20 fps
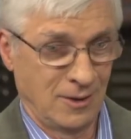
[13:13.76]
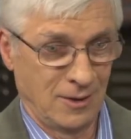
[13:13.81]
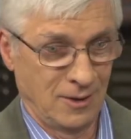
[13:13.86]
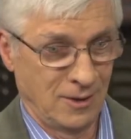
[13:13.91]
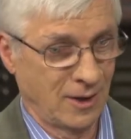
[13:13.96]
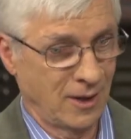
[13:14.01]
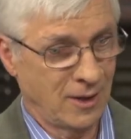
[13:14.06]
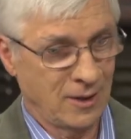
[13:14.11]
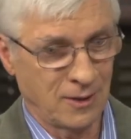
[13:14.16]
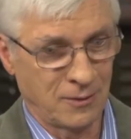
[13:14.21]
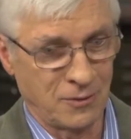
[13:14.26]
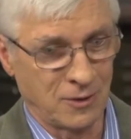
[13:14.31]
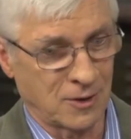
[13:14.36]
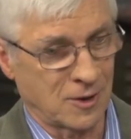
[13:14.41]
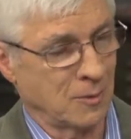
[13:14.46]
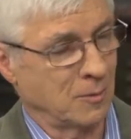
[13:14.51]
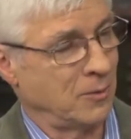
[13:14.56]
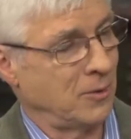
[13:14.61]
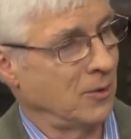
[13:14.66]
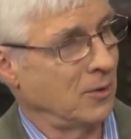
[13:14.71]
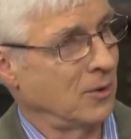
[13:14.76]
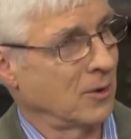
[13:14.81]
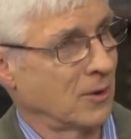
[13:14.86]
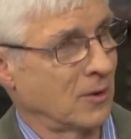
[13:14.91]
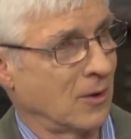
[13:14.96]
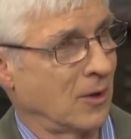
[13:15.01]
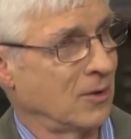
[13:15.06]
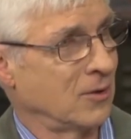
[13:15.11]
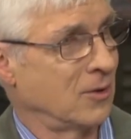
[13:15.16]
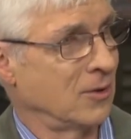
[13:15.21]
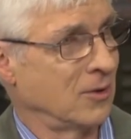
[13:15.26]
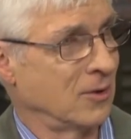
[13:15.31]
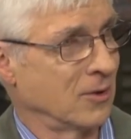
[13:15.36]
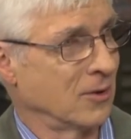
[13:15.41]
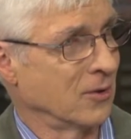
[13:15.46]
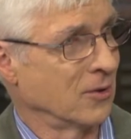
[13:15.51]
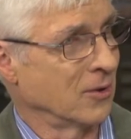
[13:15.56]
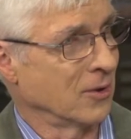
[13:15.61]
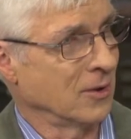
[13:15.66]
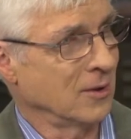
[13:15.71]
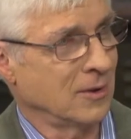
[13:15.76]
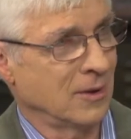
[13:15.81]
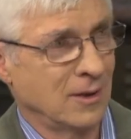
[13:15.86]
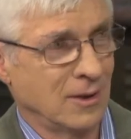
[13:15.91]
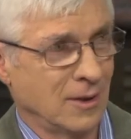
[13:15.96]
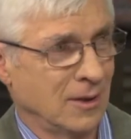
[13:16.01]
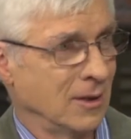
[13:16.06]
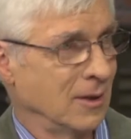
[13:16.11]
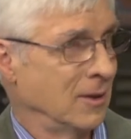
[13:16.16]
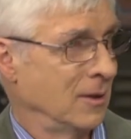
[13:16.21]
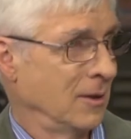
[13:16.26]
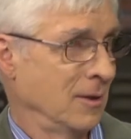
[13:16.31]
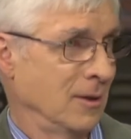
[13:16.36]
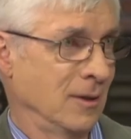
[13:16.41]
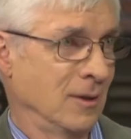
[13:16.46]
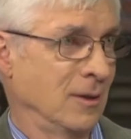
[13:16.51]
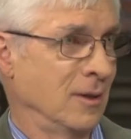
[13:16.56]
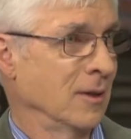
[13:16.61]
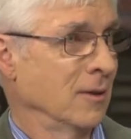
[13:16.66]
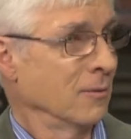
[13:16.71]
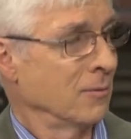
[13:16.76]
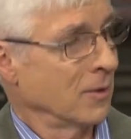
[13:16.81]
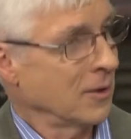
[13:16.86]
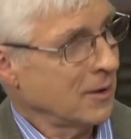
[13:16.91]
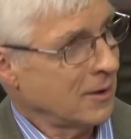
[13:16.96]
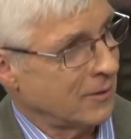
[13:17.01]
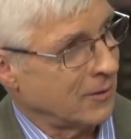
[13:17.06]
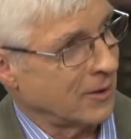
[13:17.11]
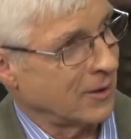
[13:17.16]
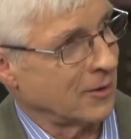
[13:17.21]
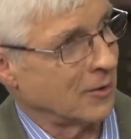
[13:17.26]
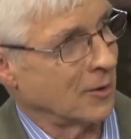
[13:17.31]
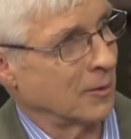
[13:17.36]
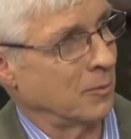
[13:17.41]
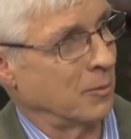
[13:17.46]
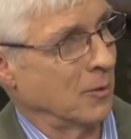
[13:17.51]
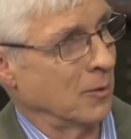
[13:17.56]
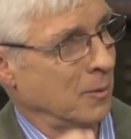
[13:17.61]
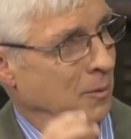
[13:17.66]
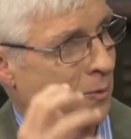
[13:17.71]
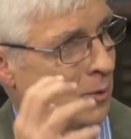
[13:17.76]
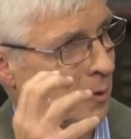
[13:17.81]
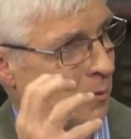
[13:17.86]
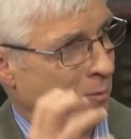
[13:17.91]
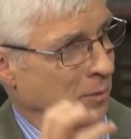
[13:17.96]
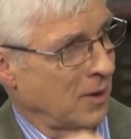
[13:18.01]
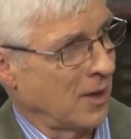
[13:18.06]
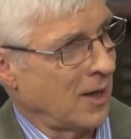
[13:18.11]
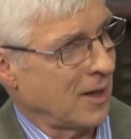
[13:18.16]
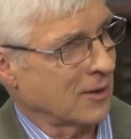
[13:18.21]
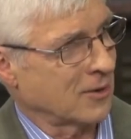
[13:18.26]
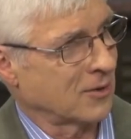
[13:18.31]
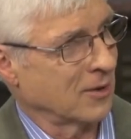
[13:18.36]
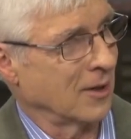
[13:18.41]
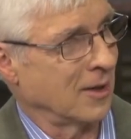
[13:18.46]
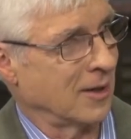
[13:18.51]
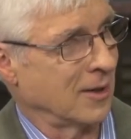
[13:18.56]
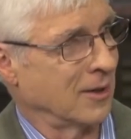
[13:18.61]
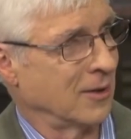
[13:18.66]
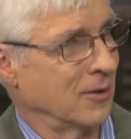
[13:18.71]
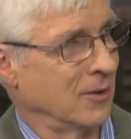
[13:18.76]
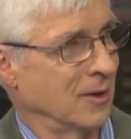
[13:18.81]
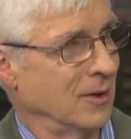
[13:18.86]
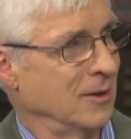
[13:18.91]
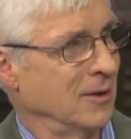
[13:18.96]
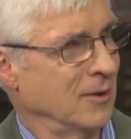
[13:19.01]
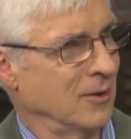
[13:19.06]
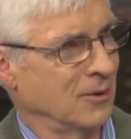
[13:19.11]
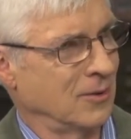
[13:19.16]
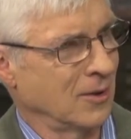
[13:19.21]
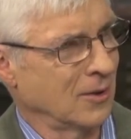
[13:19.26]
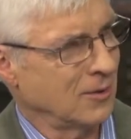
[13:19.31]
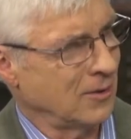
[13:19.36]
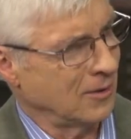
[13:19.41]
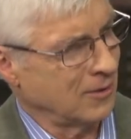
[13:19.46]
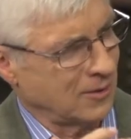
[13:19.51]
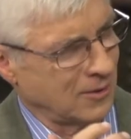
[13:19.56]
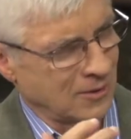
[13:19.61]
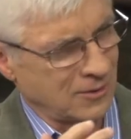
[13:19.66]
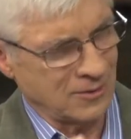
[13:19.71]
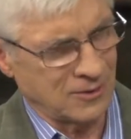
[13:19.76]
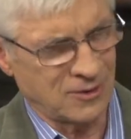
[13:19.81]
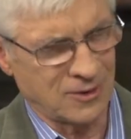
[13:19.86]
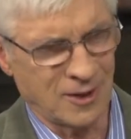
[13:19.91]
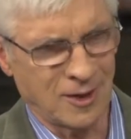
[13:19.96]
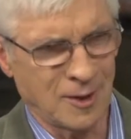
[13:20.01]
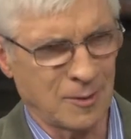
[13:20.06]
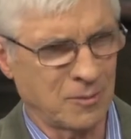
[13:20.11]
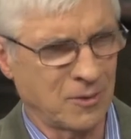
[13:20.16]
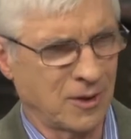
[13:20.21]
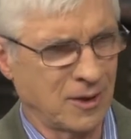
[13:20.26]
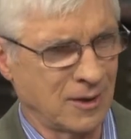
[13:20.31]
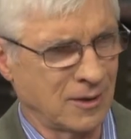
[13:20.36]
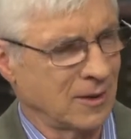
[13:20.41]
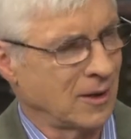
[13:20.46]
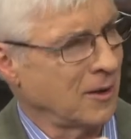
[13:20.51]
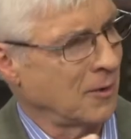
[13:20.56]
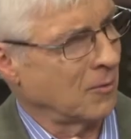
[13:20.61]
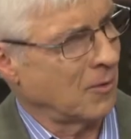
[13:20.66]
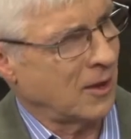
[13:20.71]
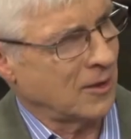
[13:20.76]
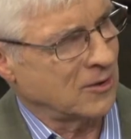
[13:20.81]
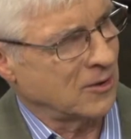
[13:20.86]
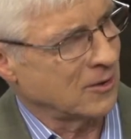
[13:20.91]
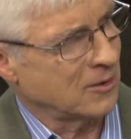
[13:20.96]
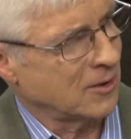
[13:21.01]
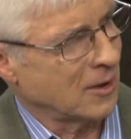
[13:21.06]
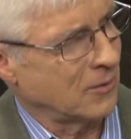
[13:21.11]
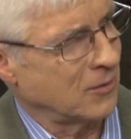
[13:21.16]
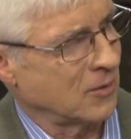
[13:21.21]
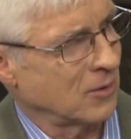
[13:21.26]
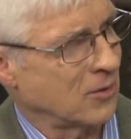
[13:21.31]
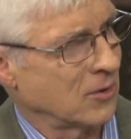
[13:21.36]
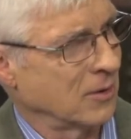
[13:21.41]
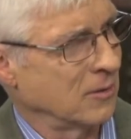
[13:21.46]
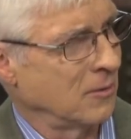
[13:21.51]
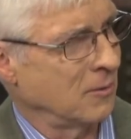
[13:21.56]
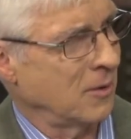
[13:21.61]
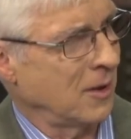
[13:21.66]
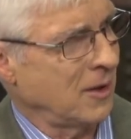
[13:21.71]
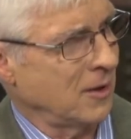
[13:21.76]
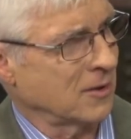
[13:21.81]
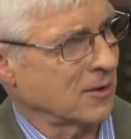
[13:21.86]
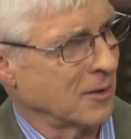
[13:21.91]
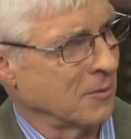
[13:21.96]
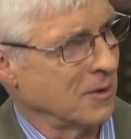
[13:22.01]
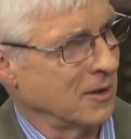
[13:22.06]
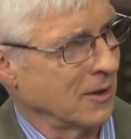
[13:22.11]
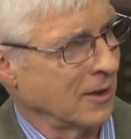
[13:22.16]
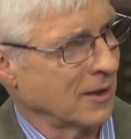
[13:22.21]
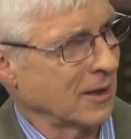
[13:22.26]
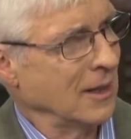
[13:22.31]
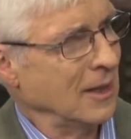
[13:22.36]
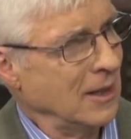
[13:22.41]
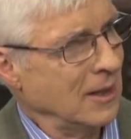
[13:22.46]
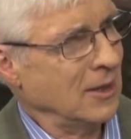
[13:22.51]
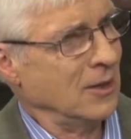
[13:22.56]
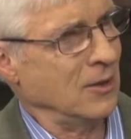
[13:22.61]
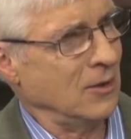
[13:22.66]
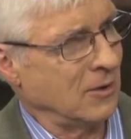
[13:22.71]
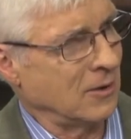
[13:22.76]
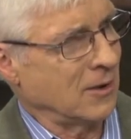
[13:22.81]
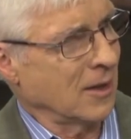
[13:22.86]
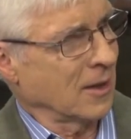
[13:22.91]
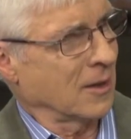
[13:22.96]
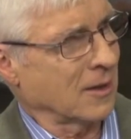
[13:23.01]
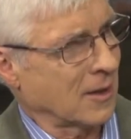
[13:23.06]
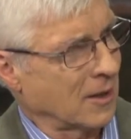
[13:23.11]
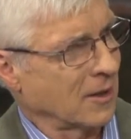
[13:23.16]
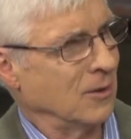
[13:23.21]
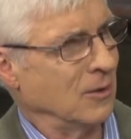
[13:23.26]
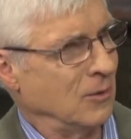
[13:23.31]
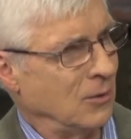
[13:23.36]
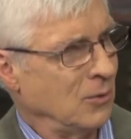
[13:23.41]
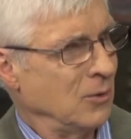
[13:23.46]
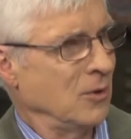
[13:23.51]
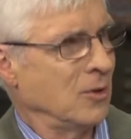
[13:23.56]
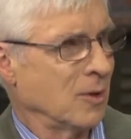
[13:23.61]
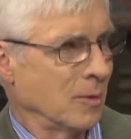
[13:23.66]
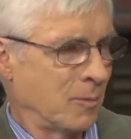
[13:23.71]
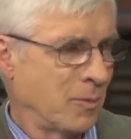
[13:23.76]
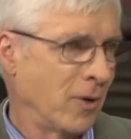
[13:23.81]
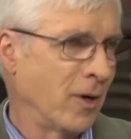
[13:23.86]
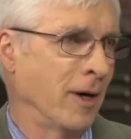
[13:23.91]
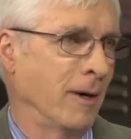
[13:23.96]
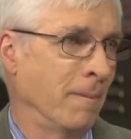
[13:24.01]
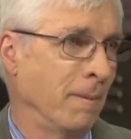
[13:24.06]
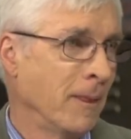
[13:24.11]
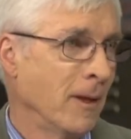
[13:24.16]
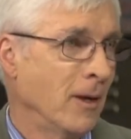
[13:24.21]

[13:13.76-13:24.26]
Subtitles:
Hey, if your computer causes you to sin, get rid of it, or put blocks on it, or, you know, don't stay up late at night watching stuff you shouldn't watch. I mean, like, you got to kind of do your part.